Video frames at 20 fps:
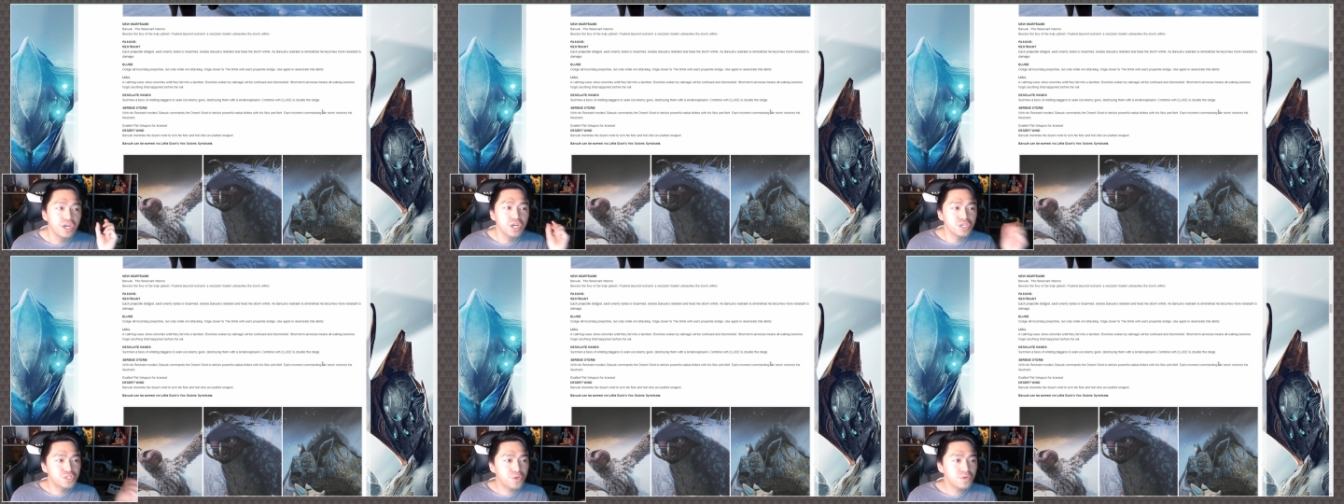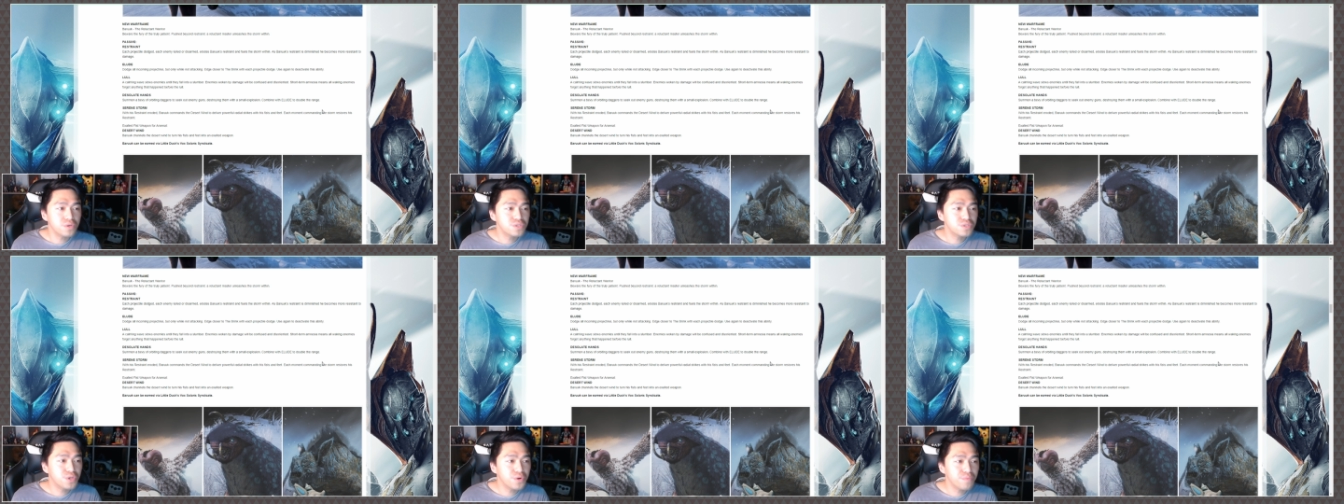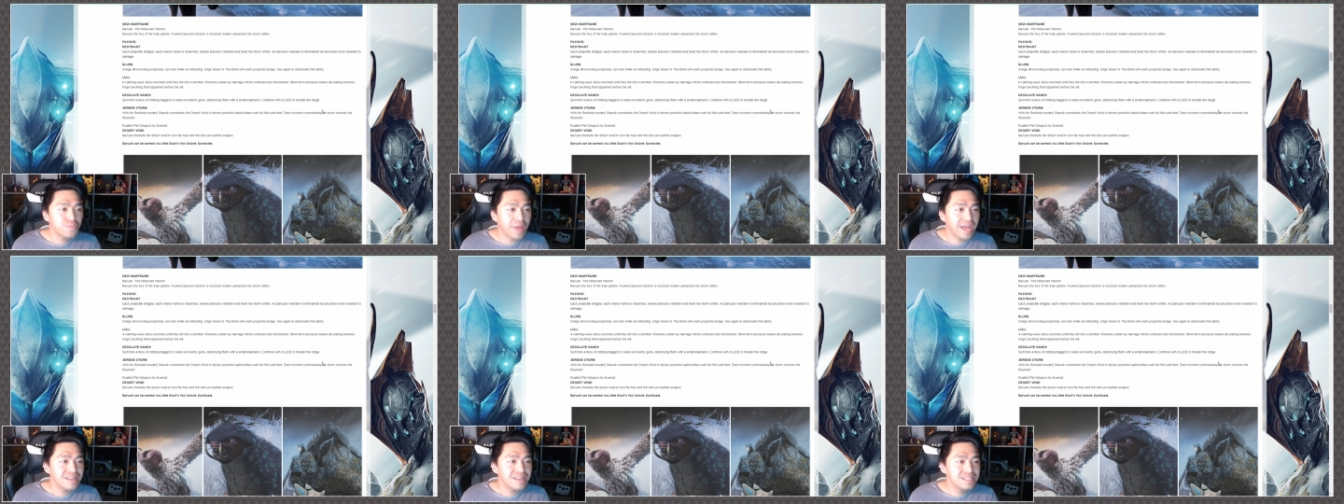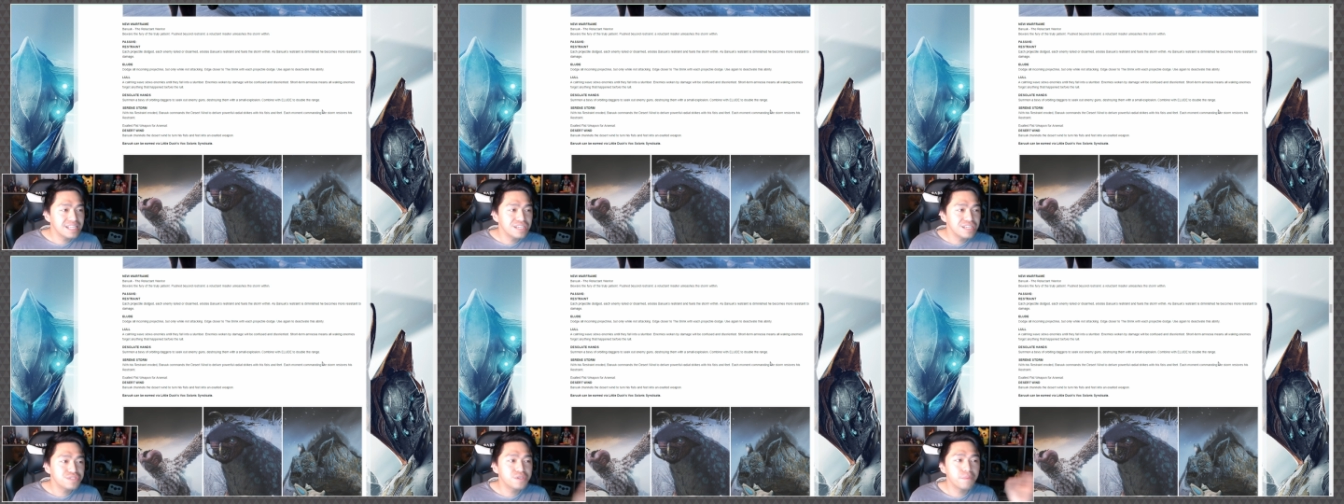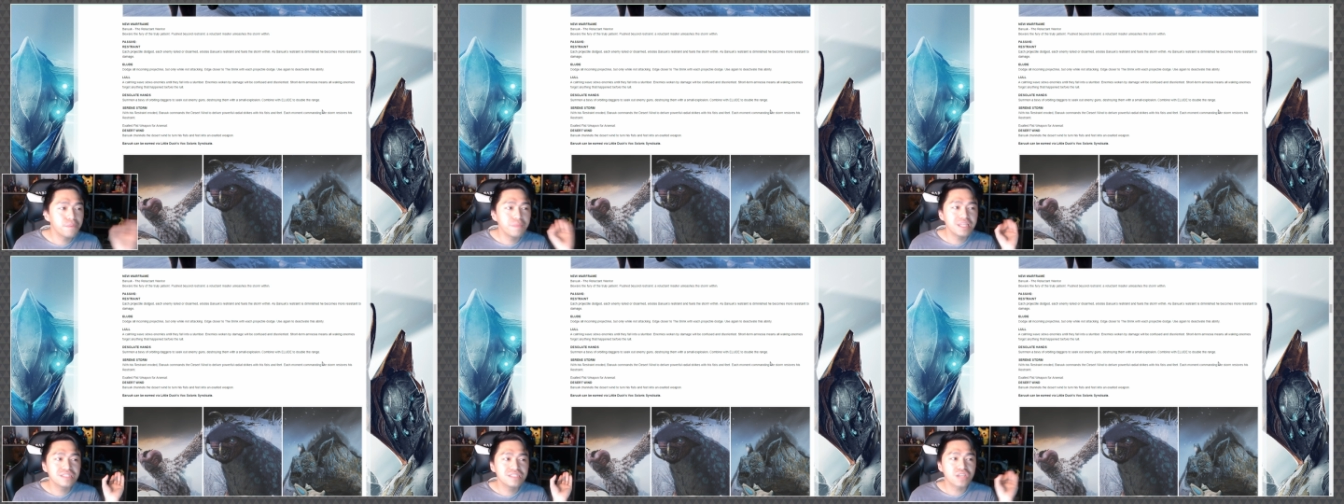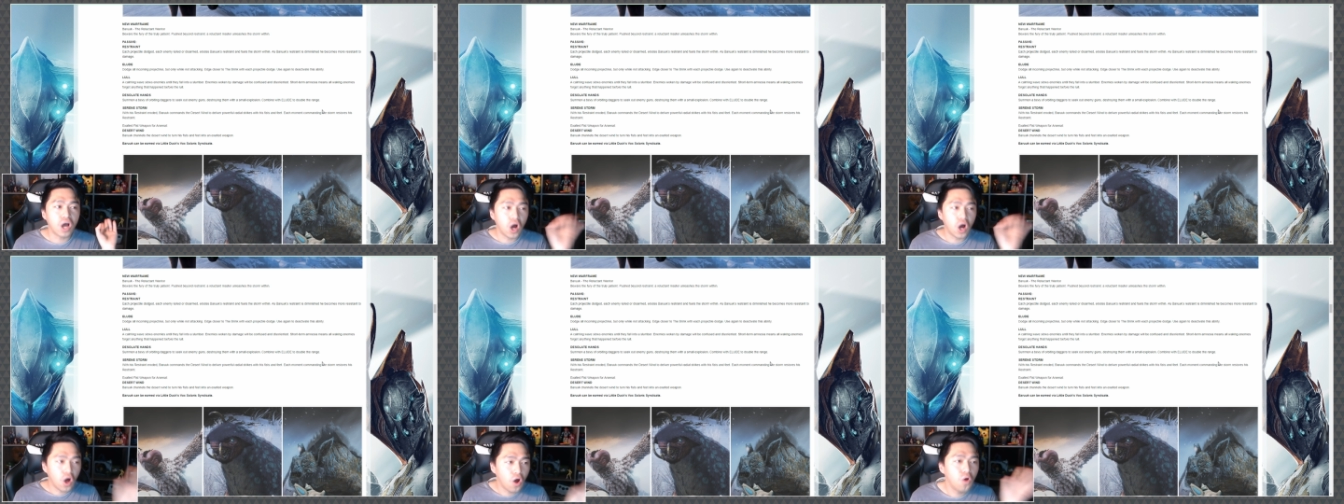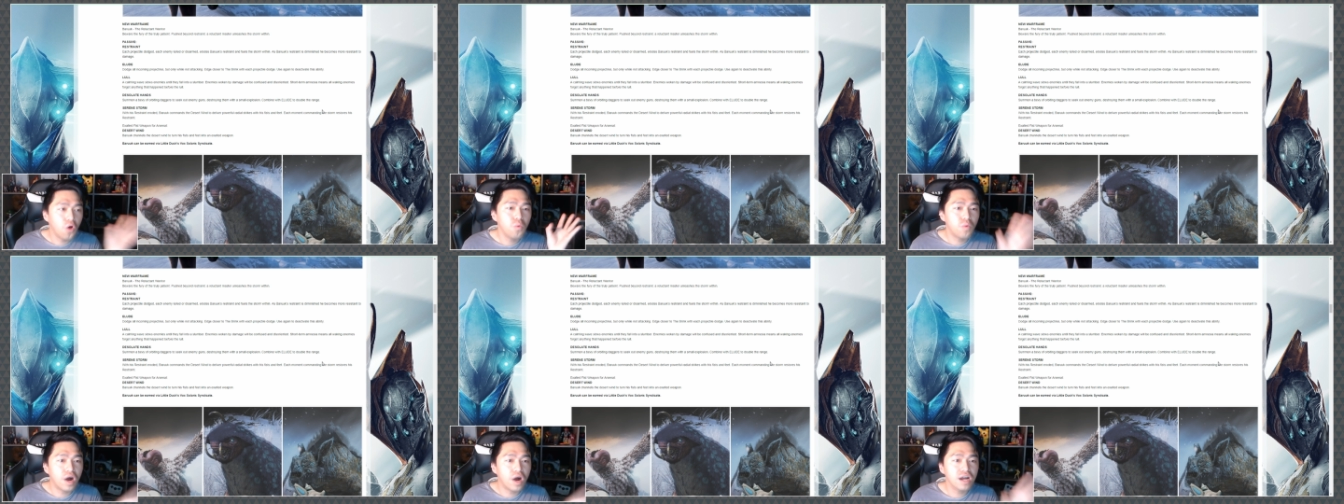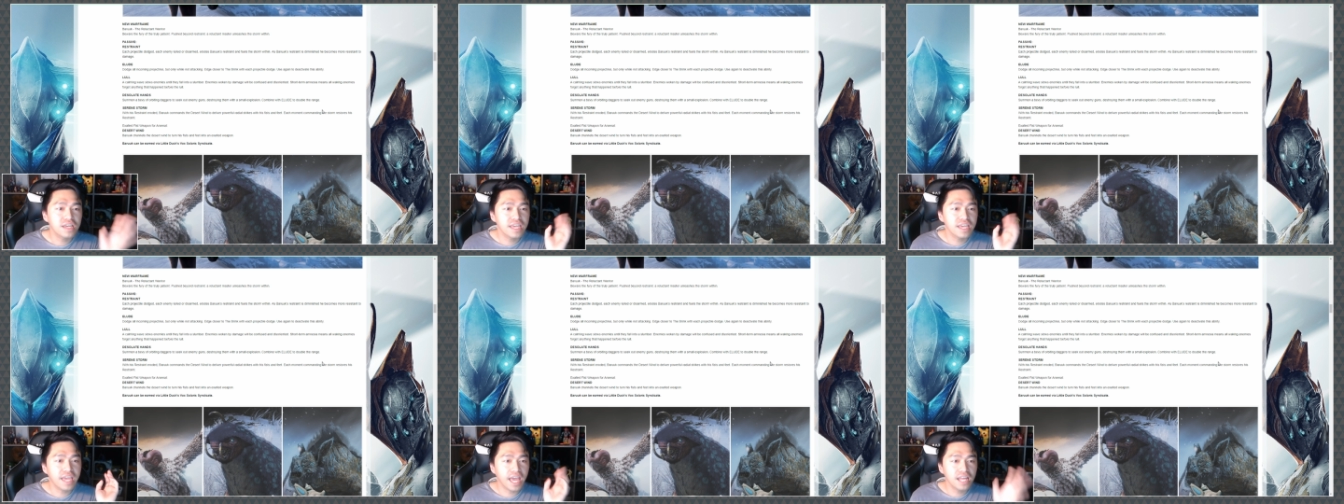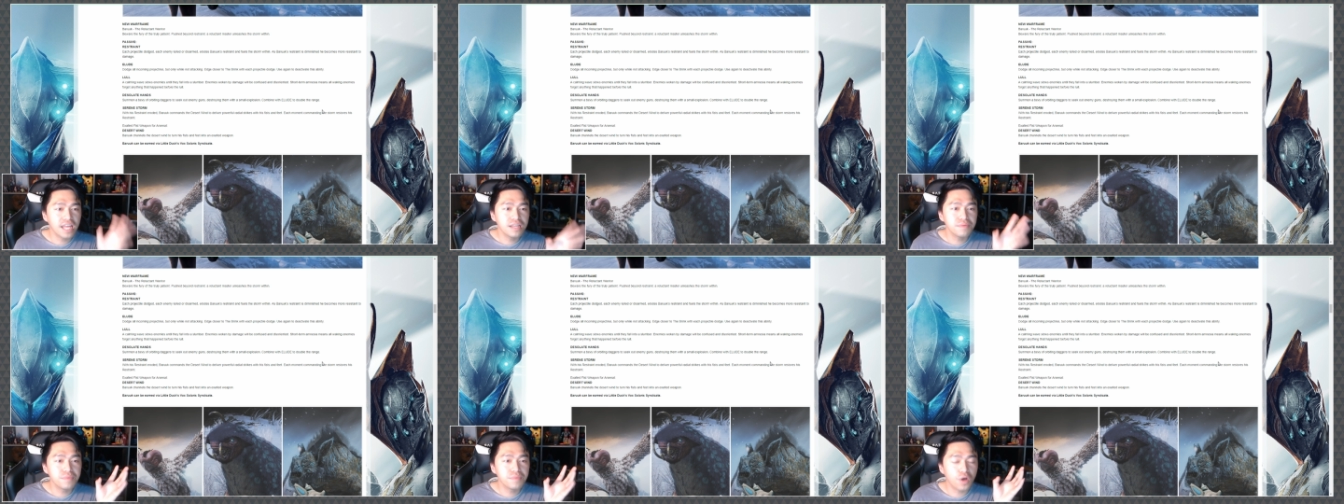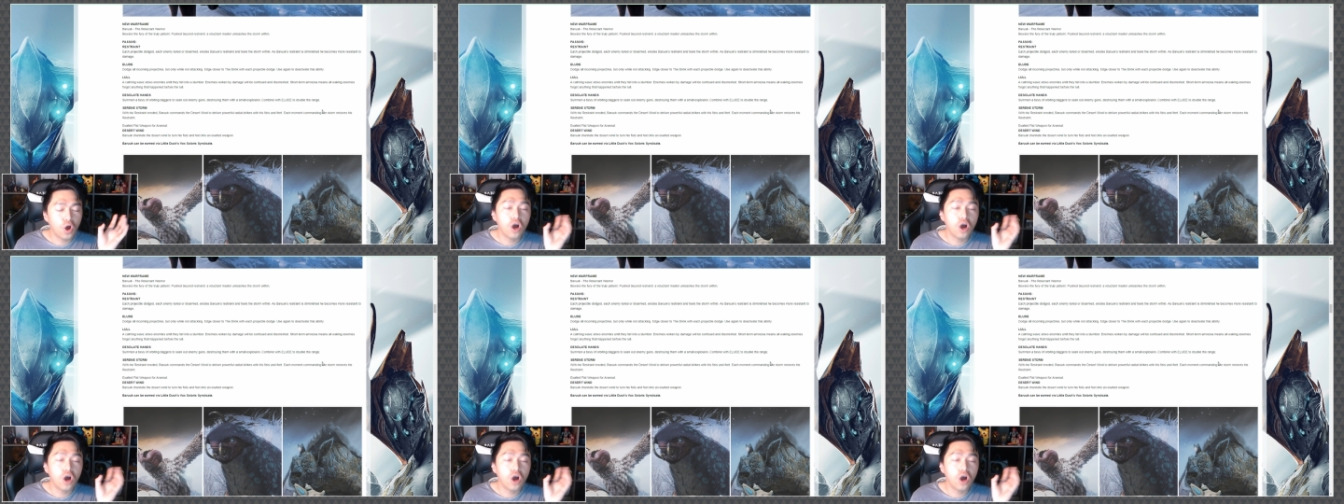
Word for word: Short-term amnesia means all walking any